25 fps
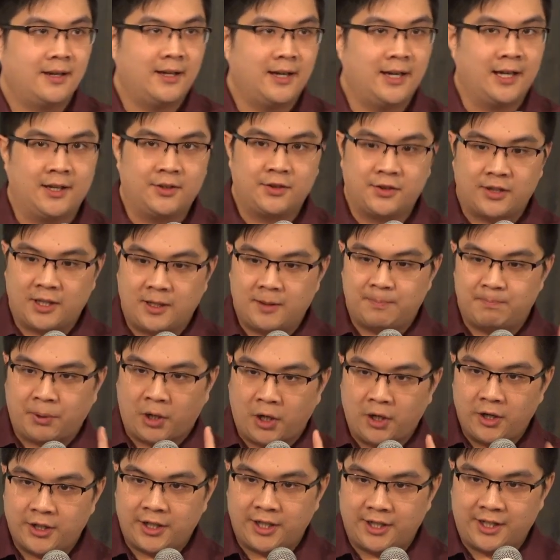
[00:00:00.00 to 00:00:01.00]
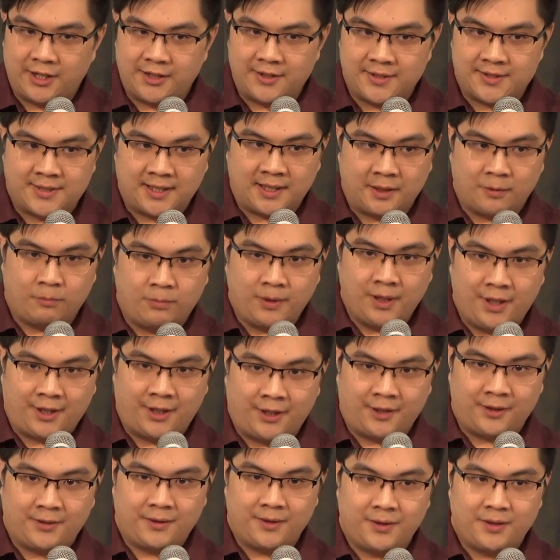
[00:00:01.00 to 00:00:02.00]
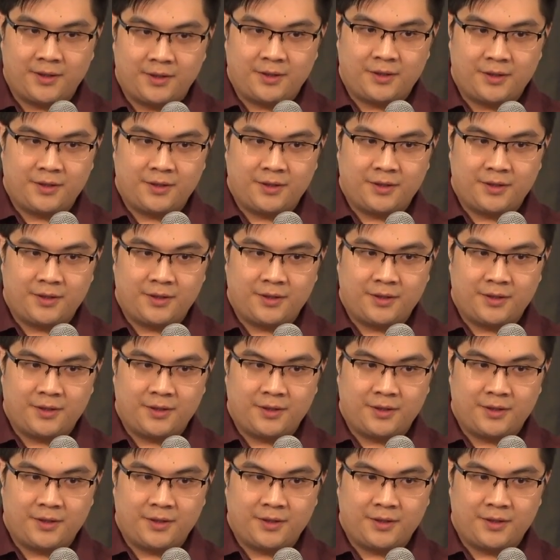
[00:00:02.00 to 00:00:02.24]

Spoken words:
And they bargain, and they say, well,